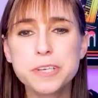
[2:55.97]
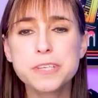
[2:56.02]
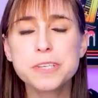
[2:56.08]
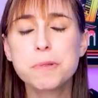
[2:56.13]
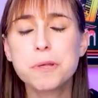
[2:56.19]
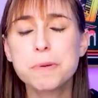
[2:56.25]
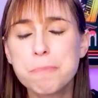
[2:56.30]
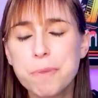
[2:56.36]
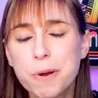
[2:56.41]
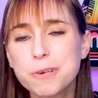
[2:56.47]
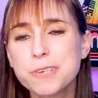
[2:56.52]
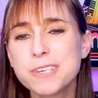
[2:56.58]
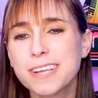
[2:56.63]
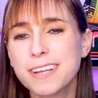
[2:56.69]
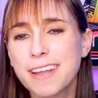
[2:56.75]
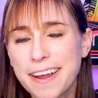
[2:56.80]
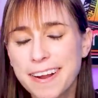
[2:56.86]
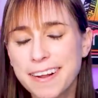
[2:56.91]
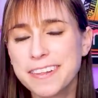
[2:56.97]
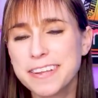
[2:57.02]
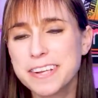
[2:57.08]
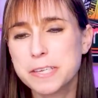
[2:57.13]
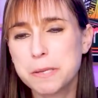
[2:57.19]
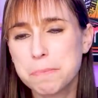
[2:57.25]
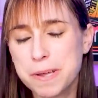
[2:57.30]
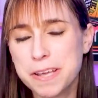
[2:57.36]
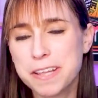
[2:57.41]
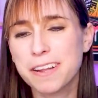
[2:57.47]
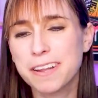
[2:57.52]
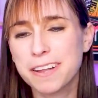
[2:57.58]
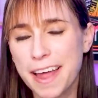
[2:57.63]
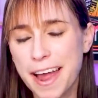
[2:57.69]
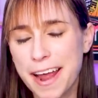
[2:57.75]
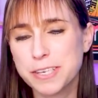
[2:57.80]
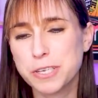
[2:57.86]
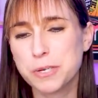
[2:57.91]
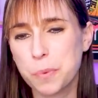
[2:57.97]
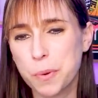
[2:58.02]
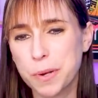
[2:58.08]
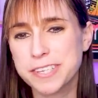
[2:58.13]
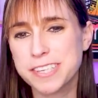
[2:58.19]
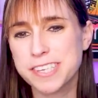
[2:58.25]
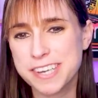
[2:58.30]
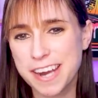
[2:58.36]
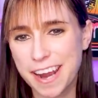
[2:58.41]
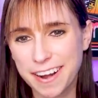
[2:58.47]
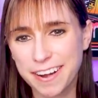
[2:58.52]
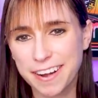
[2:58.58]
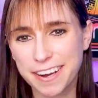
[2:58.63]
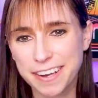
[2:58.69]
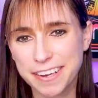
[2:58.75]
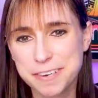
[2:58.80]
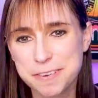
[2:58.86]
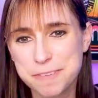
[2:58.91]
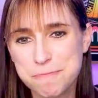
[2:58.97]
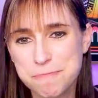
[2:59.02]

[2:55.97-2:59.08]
is the most likely to be the last one standing?